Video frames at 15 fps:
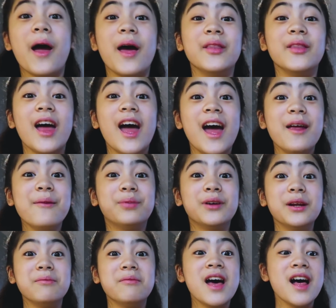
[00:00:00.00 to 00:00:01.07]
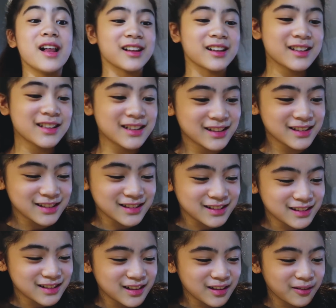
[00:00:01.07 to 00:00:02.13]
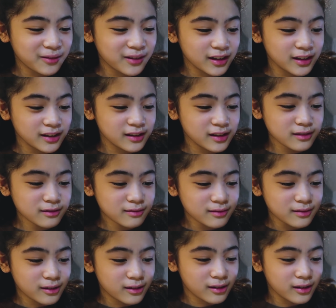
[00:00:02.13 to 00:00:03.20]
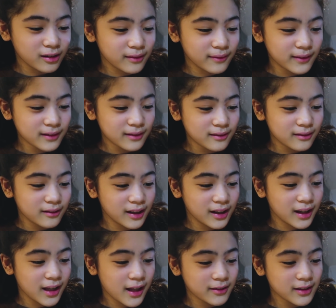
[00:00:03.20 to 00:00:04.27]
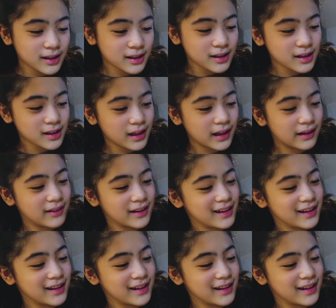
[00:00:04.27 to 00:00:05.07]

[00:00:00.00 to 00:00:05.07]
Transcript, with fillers: And then put milk. 1, 2, 3, 4, 5, 6,